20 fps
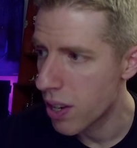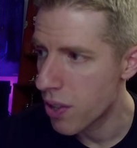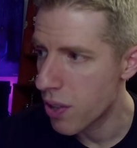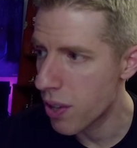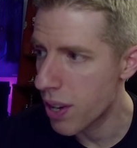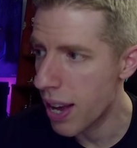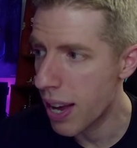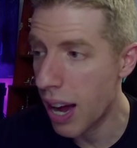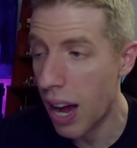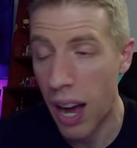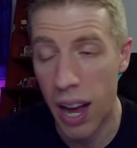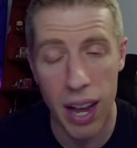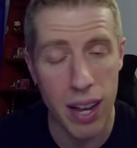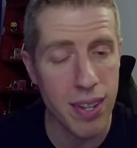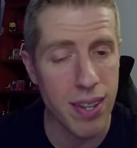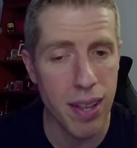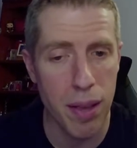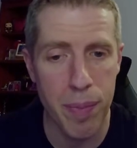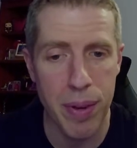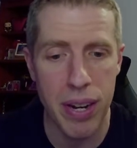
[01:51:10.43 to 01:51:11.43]
So yeah,
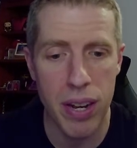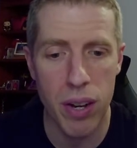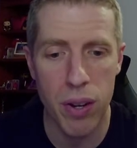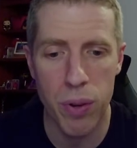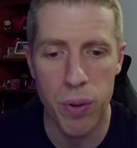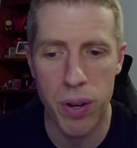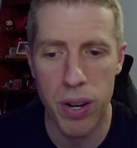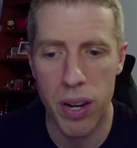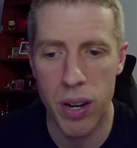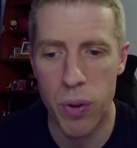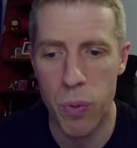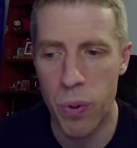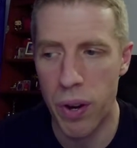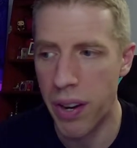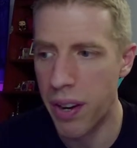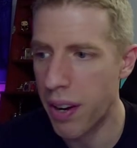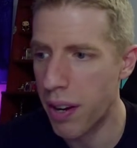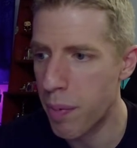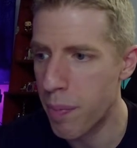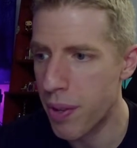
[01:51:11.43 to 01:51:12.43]
Oz, let me know uh, where
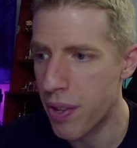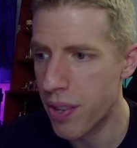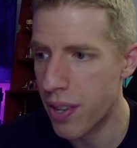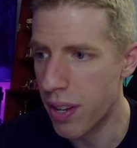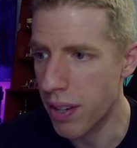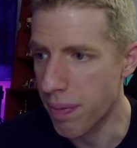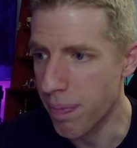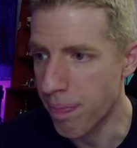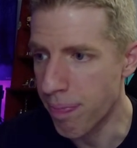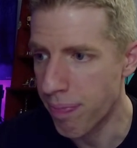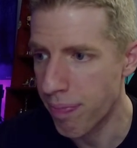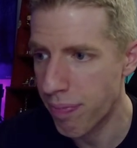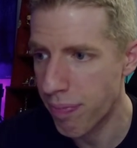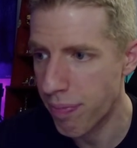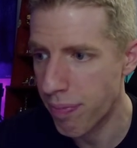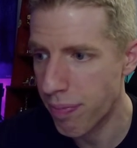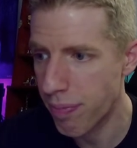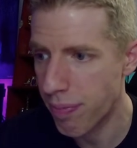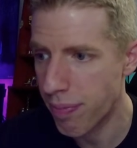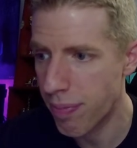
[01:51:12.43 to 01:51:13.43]
you're going to be sitting,
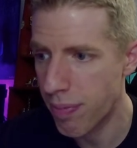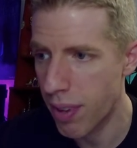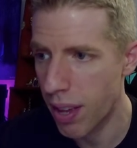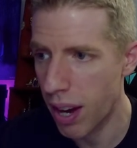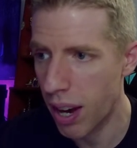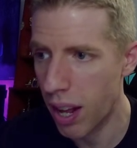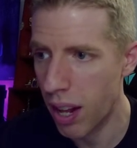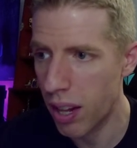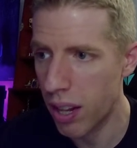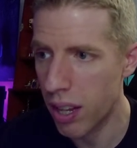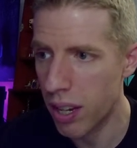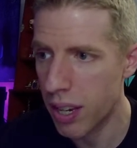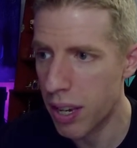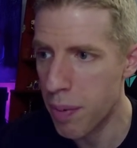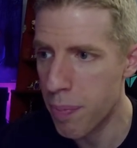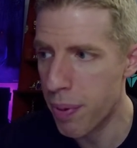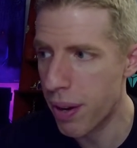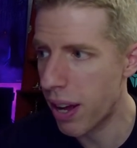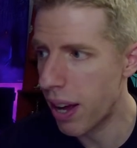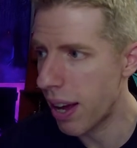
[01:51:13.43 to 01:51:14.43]
and I'll uh,
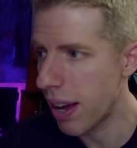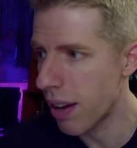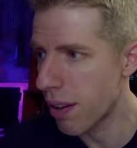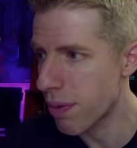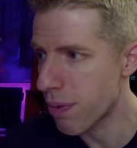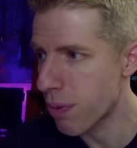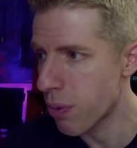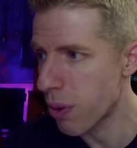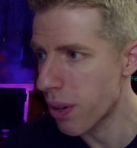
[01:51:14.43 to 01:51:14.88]
keep an eye out